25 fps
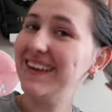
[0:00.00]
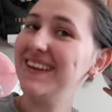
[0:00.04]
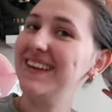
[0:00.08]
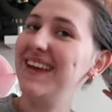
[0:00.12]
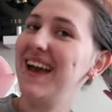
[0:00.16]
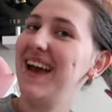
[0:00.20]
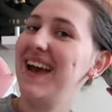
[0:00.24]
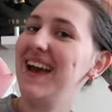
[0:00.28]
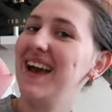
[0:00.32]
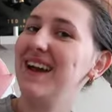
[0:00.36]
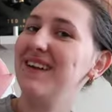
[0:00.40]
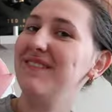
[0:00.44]

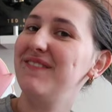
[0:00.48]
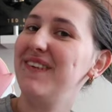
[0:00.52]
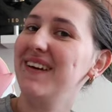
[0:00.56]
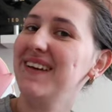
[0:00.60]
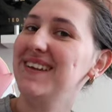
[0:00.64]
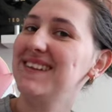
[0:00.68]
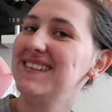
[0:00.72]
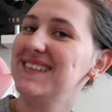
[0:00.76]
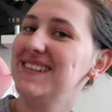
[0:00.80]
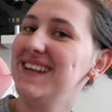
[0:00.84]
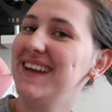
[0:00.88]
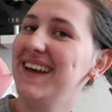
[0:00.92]
Yay, I
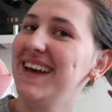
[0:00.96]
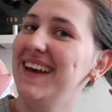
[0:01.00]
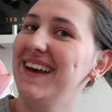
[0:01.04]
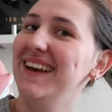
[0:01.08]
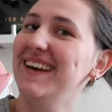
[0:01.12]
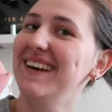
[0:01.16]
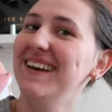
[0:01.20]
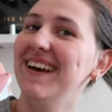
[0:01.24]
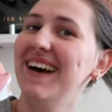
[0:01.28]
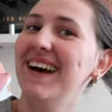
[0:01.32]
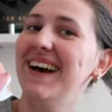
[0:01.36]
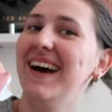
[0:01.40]
fixed it!
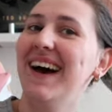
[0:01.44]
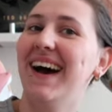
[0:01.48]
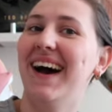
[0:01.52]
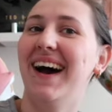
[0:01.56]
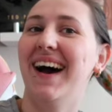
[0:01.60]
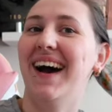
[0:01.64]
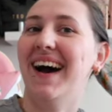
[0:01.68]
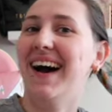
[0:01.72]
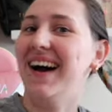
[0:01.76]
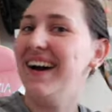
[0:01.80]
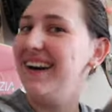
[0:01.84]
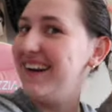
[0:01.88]
Ha
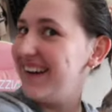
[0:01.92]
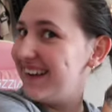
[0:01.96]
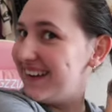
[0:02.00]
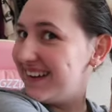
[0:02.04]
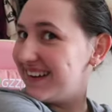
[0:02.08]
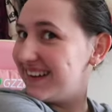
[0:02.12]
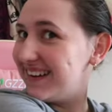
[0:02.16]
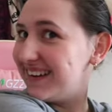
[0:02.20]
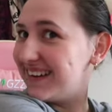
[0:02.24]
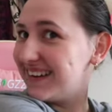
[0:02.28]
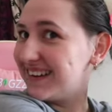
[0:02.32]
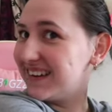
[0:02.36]
ha!
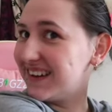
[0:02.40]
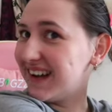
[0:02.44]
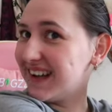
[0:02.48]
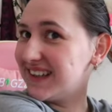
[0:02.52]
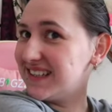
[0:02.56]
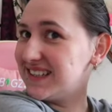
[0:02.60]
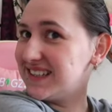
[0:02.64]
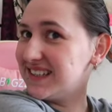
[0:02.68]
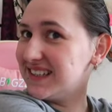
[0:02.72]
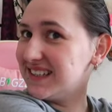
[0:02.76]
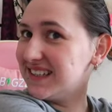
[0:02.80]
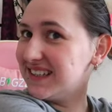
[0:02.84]

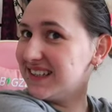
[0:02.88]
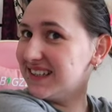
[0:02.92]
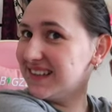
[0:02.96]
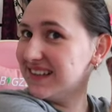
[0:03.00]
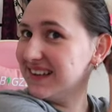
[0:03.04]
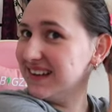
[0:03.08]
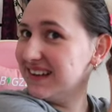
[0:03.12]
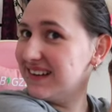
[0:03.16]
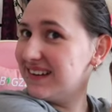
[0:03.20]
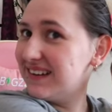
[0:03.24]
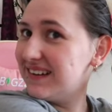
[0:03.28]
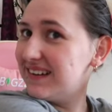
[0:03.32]

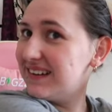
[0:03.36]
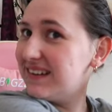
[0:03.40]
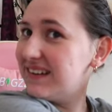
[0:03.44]
Gotcha!